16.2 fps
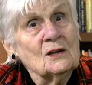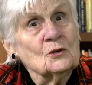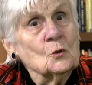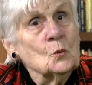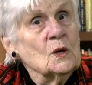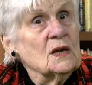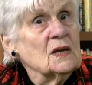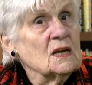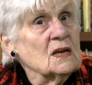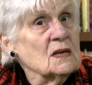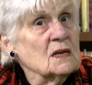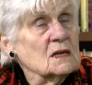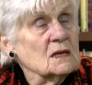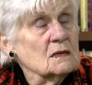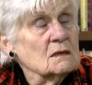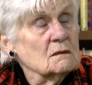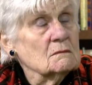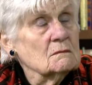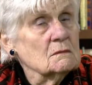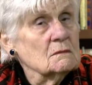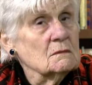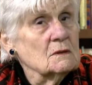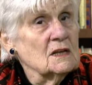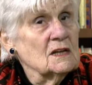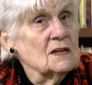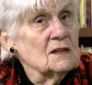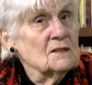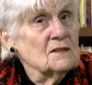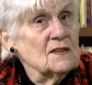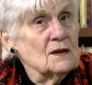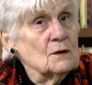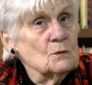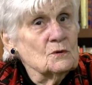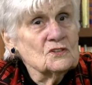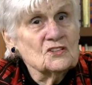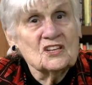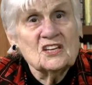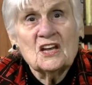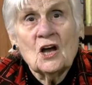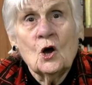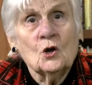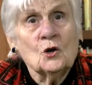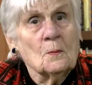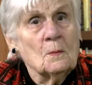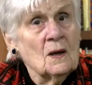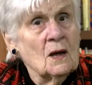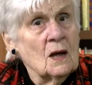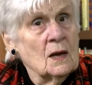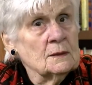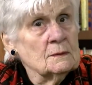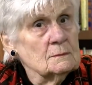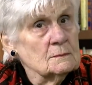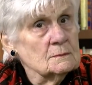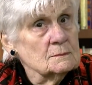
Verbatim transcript: away, there was the Audubon.